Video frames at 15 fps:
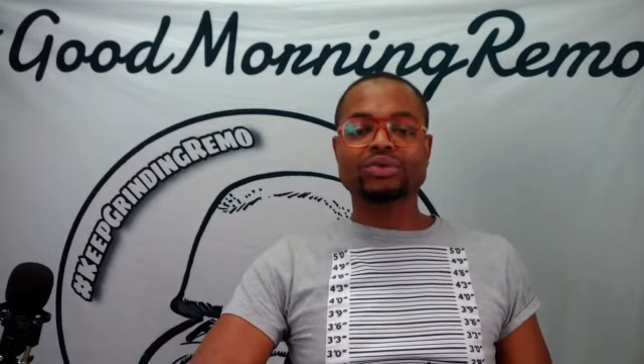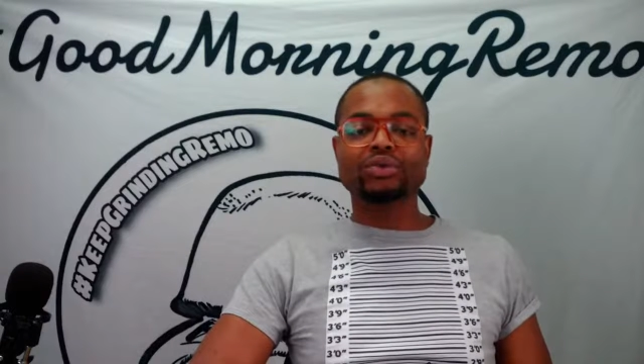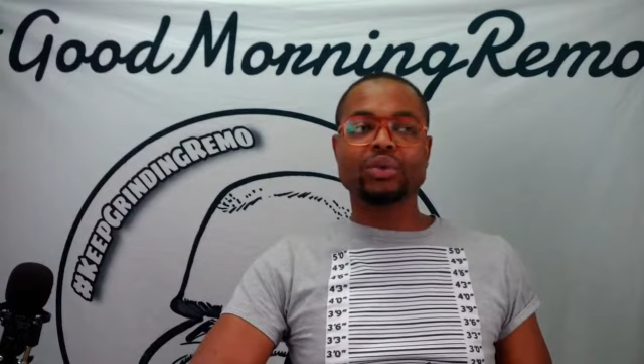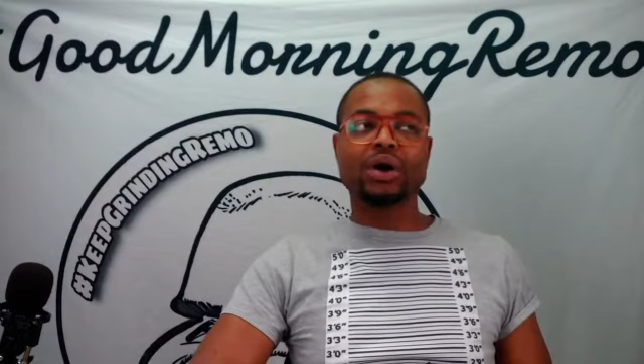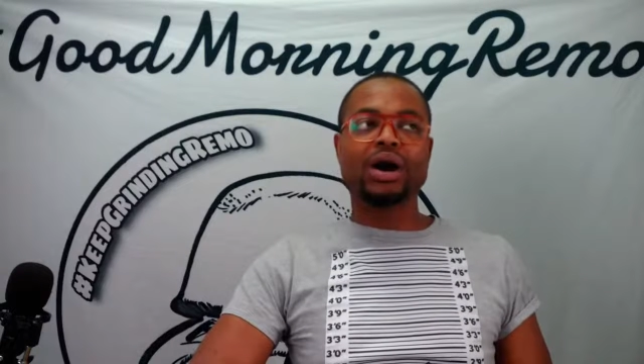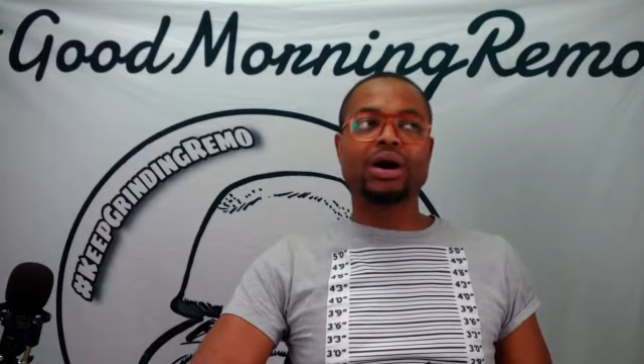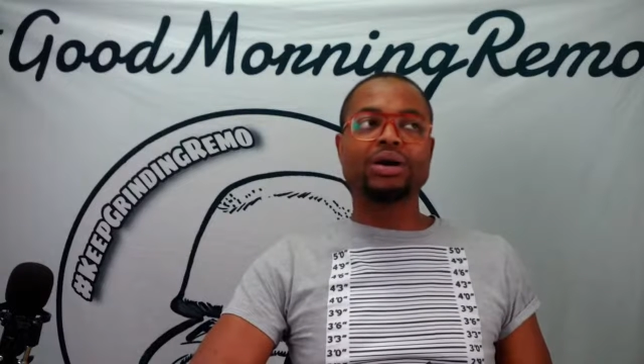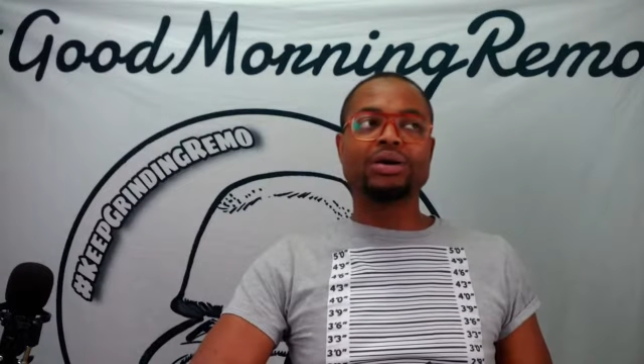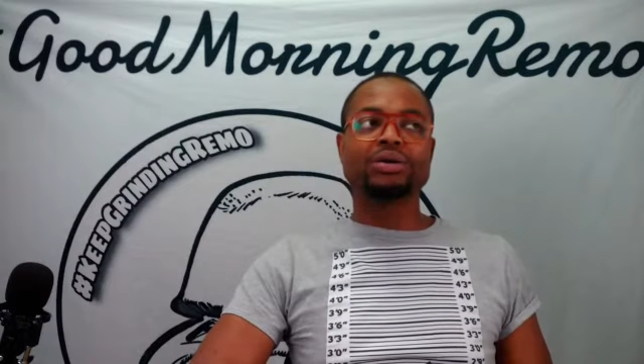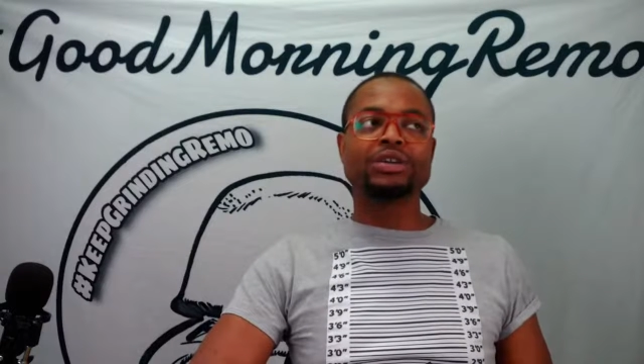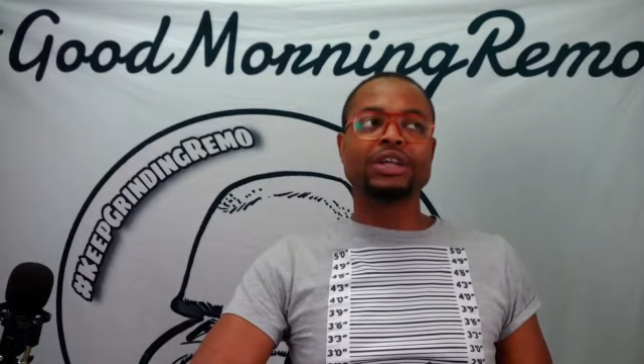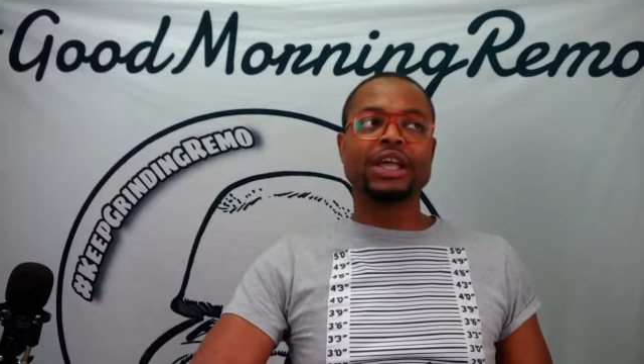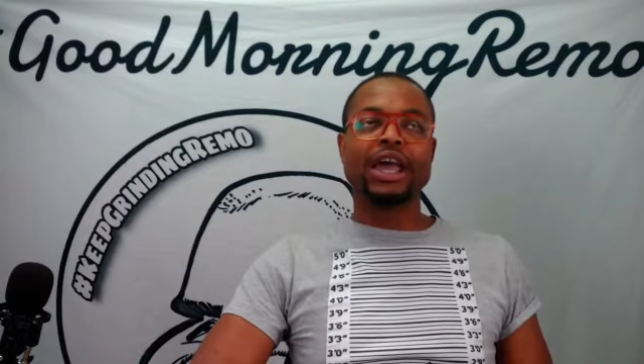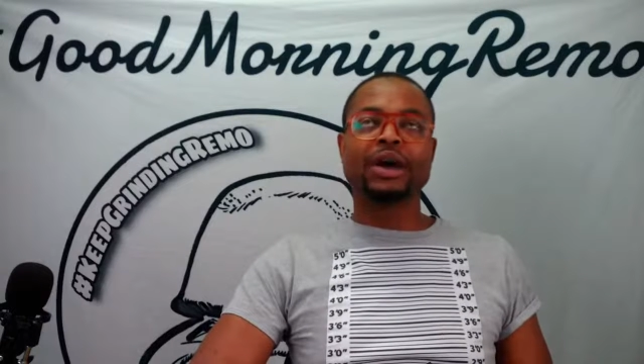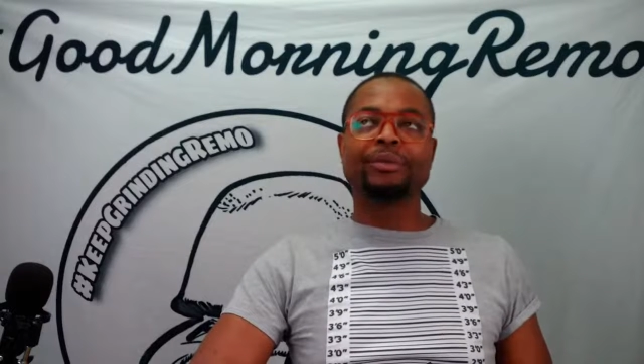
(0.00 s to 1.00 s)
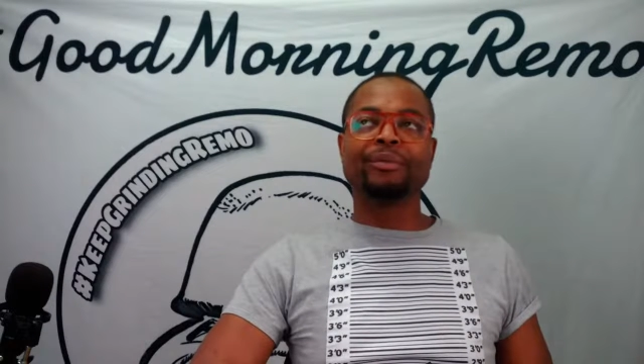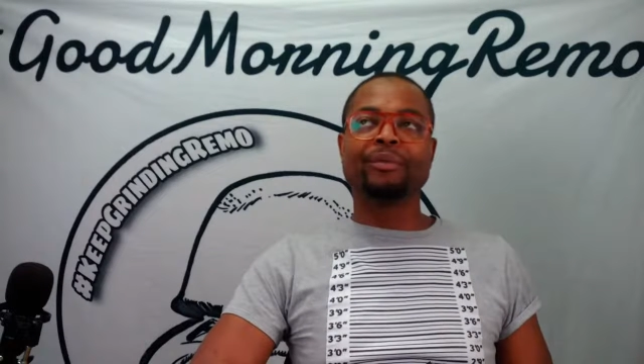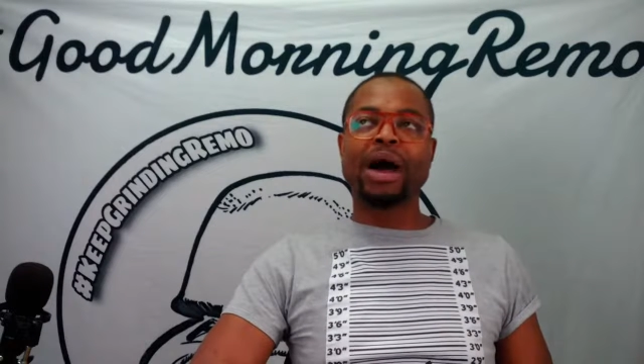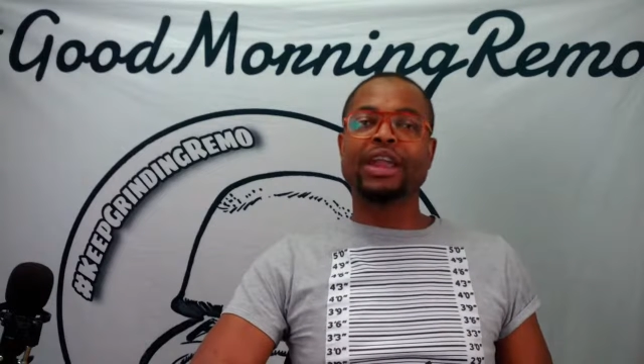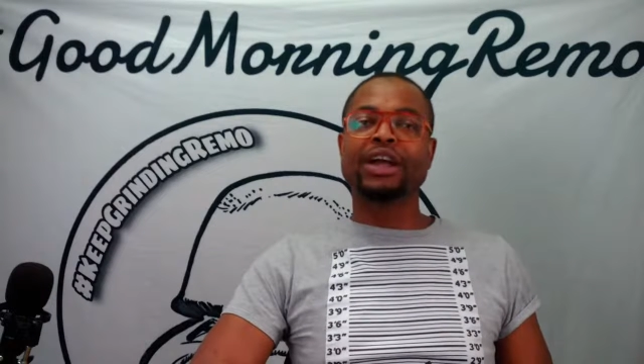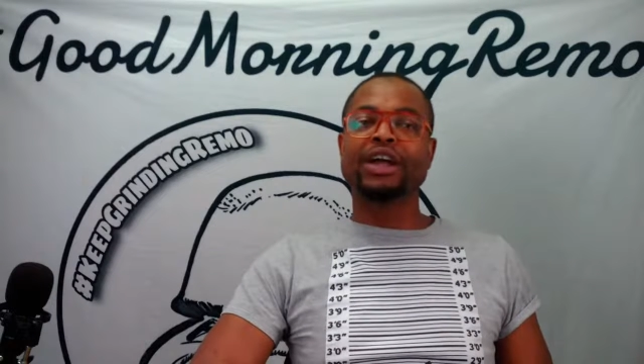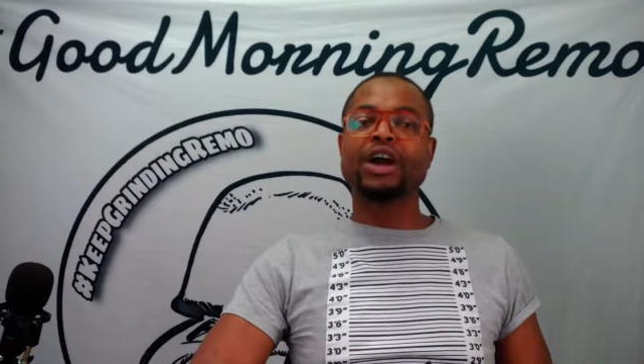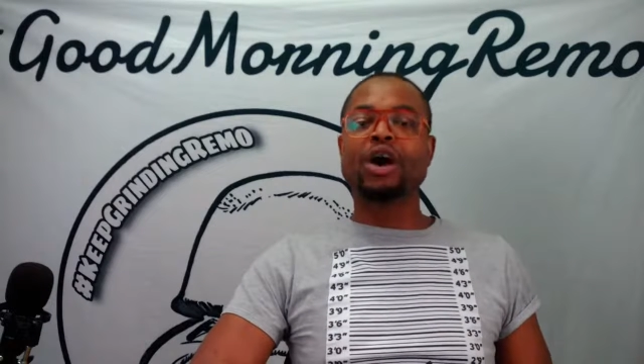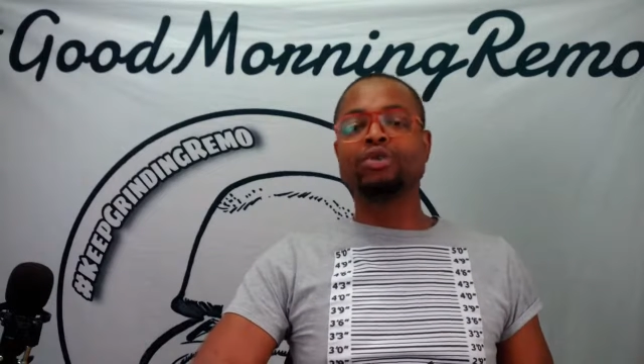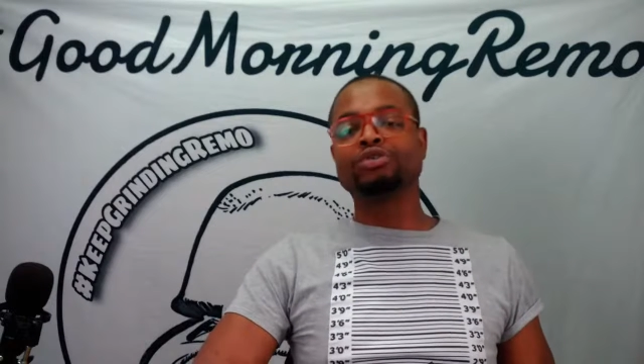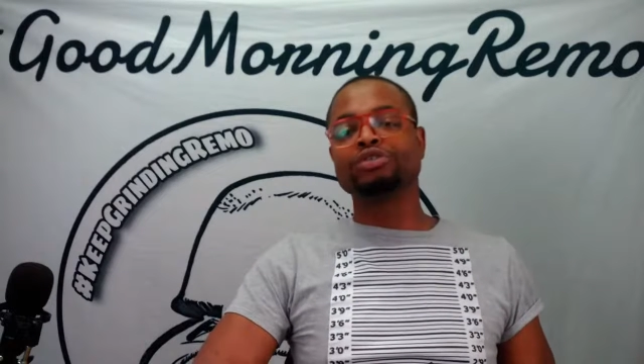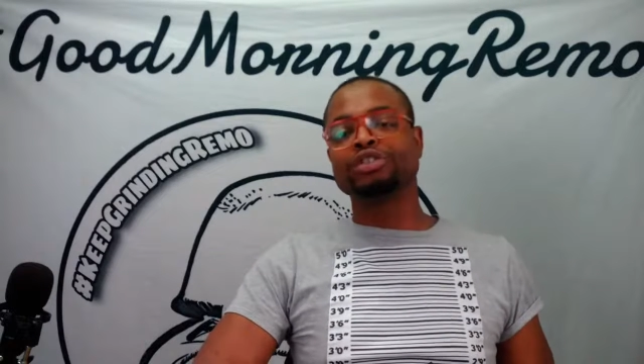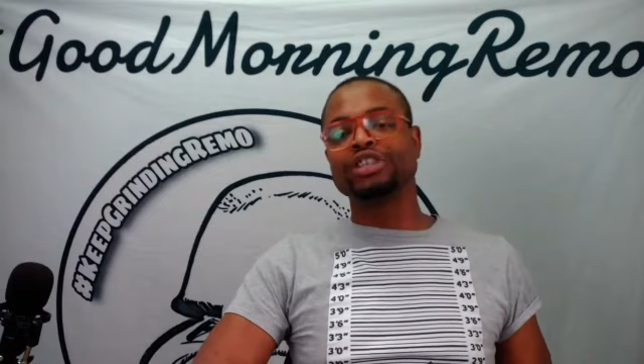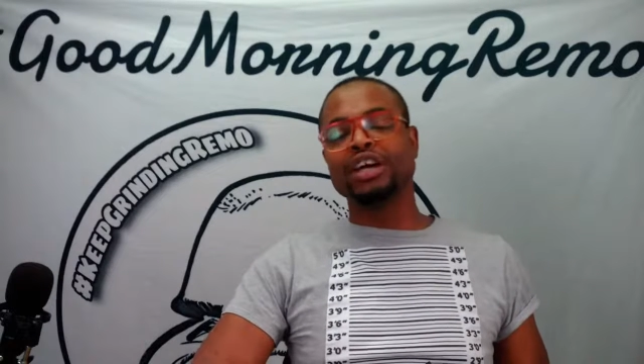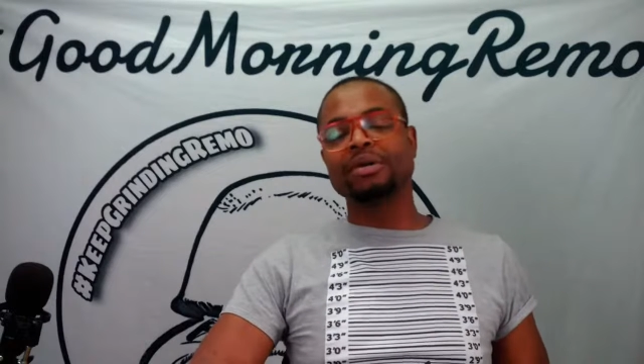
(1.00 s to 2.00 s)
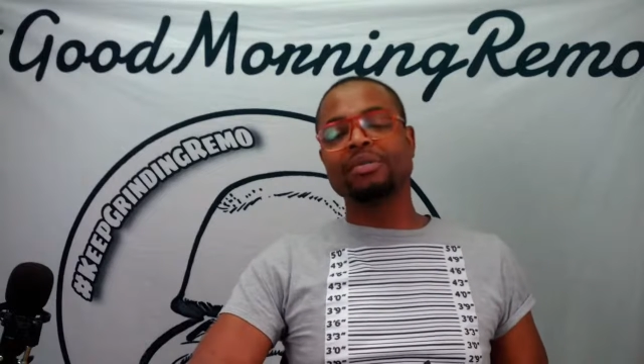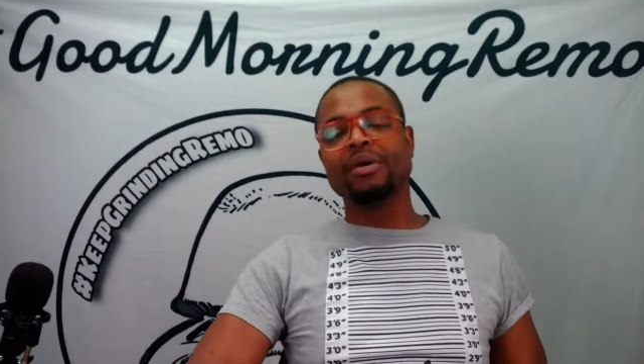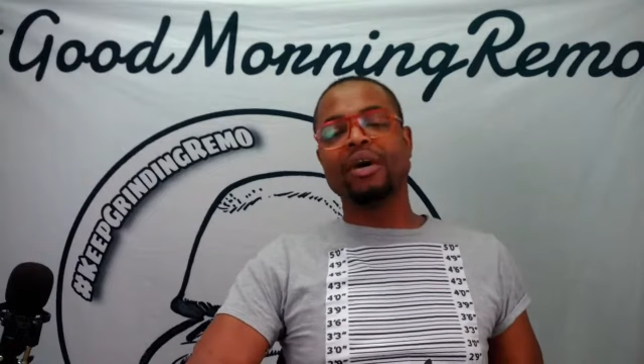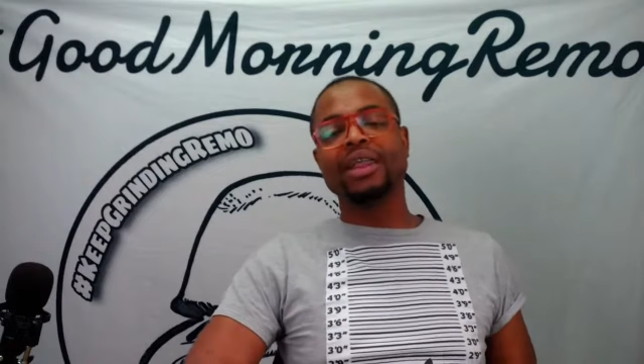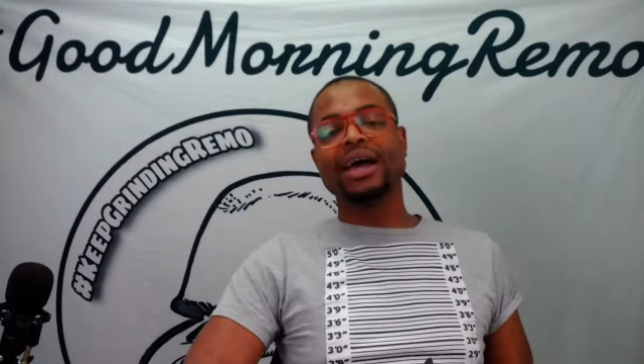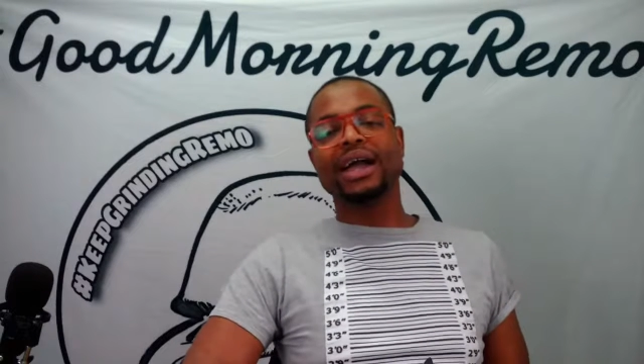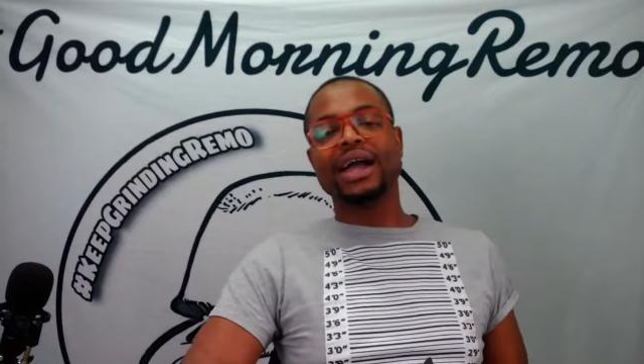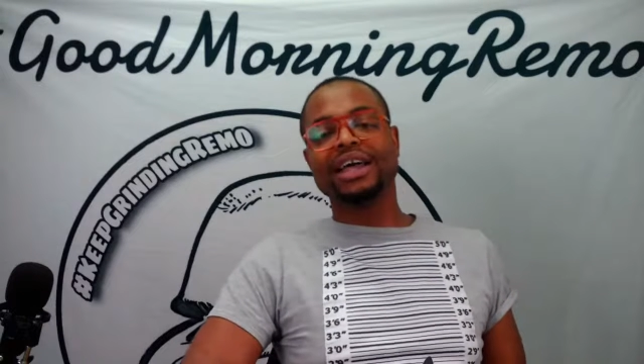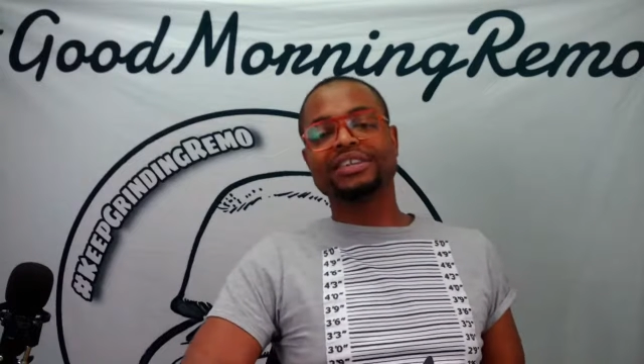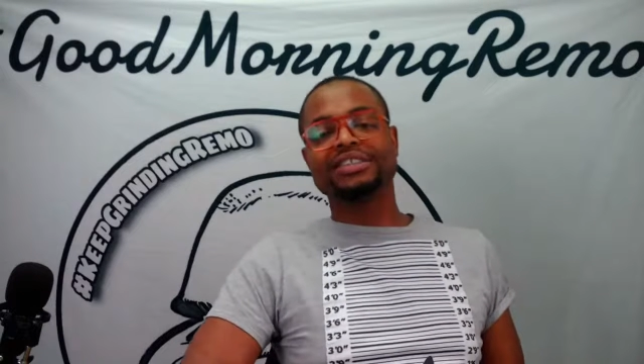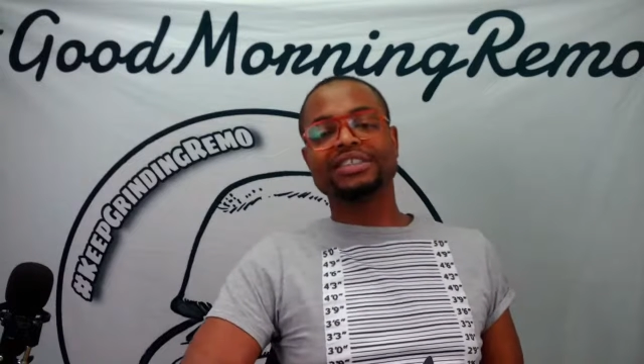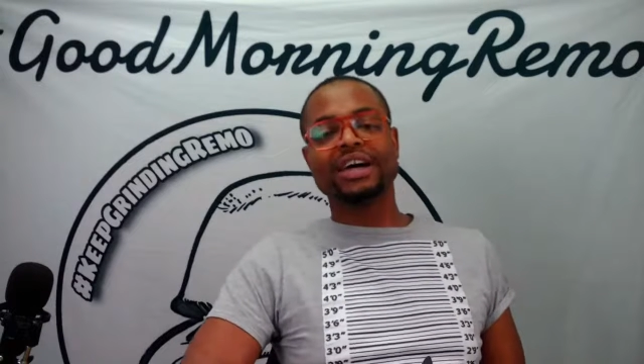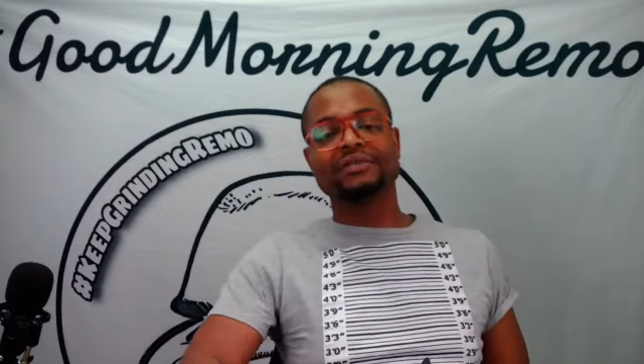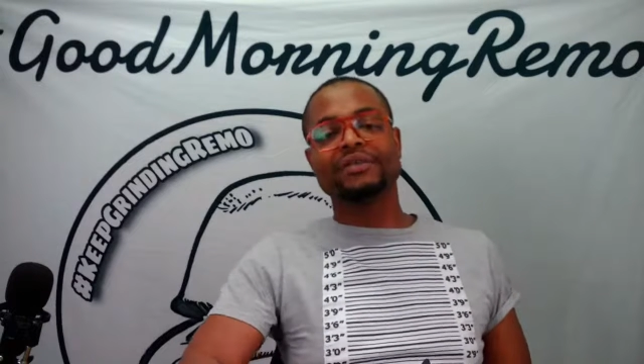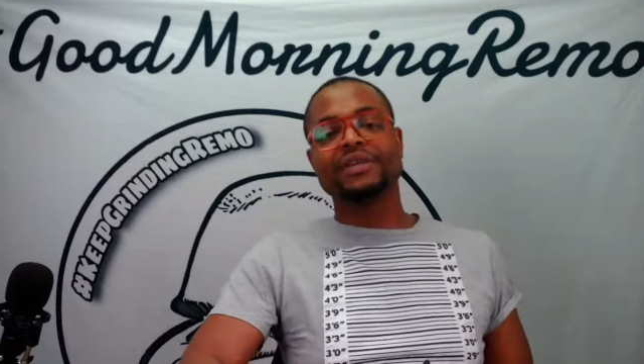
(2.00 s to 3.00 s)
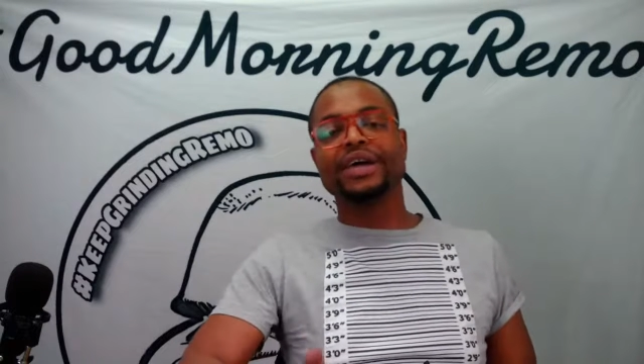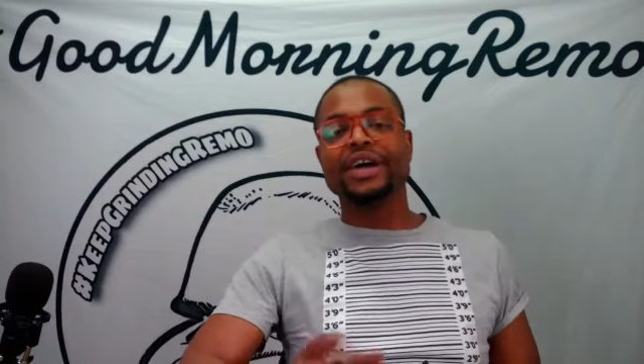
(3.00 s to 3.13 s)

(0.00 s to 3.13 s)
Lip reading: Well, yeah, by the Ghost Gym, all that kind of stuff.